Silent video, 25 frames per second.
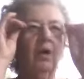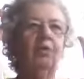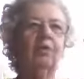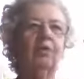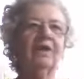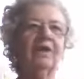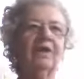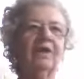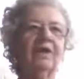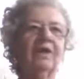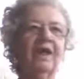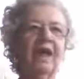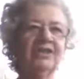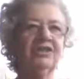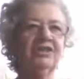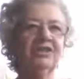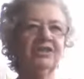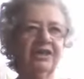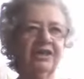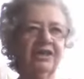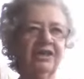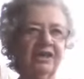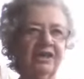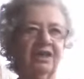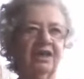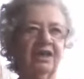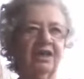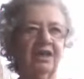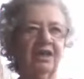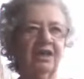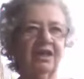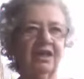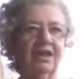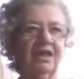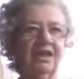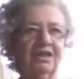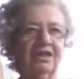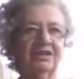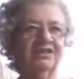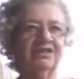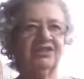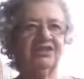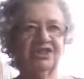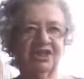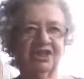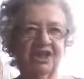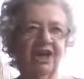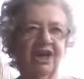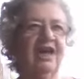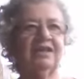Well, actually, it's
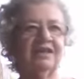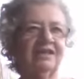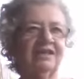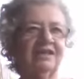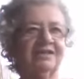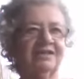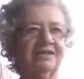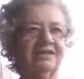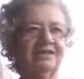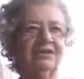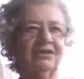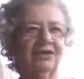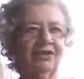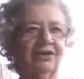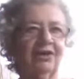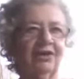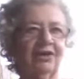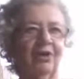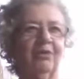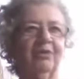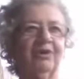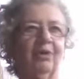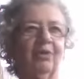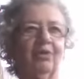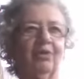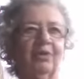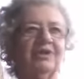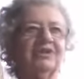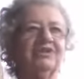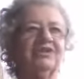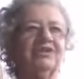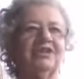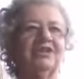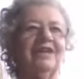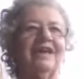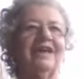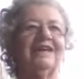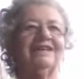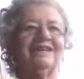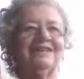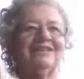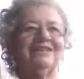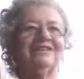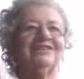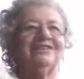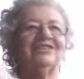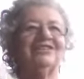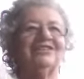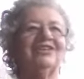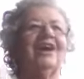Chinese indigo. It originated
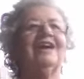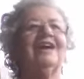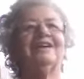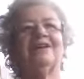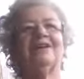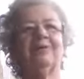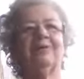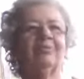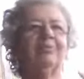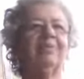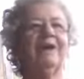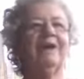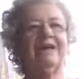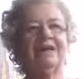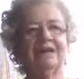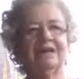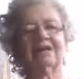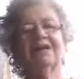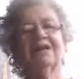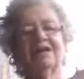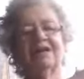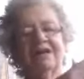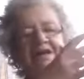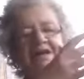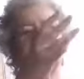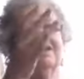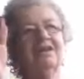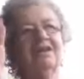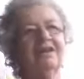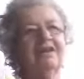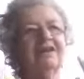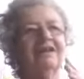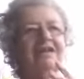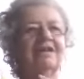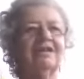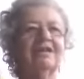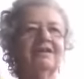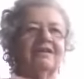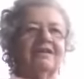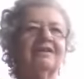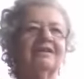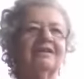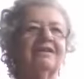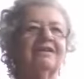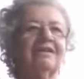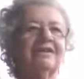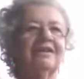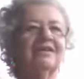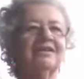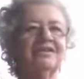in China, but
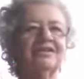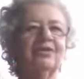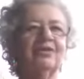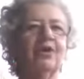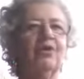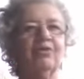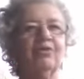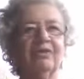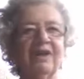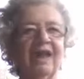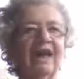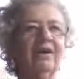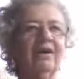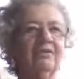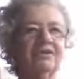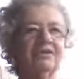it's known now as